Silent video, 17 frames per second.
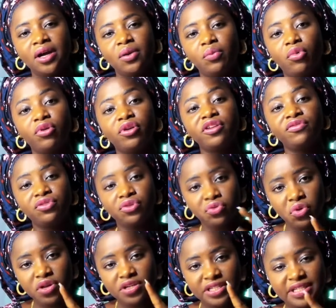But if
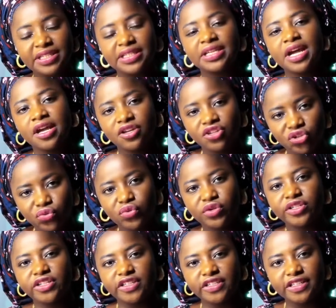you understand, you
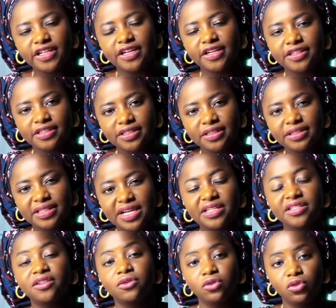understand. There
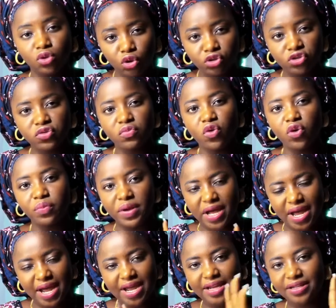is a lot more
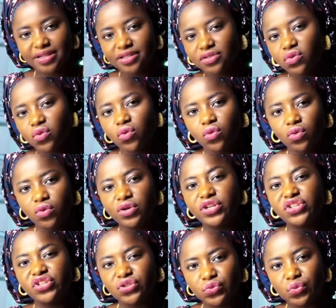behind this whole
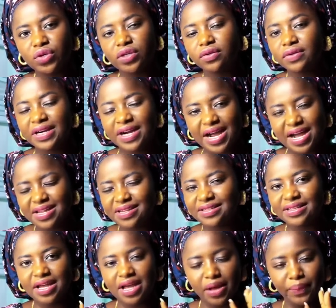
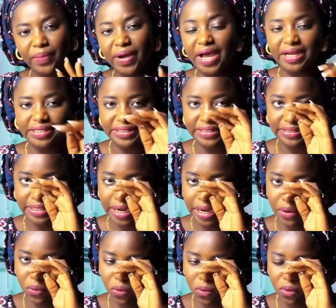
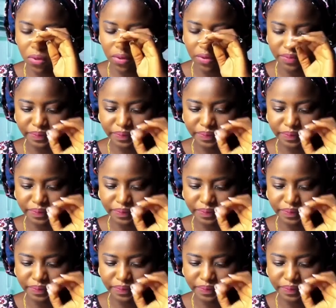Israel-Gaza-Palestine war.